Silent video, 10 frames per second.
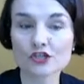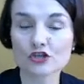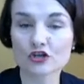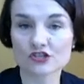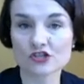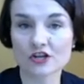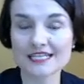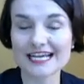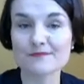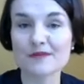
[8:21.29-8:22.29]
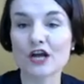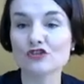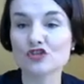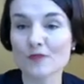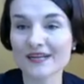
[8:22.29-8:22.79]
to consolidate below
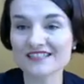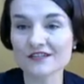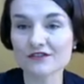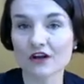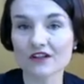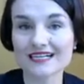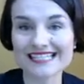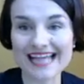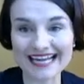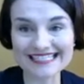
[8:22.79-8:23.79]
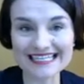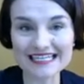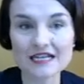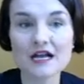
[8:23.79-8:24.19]
$20.80,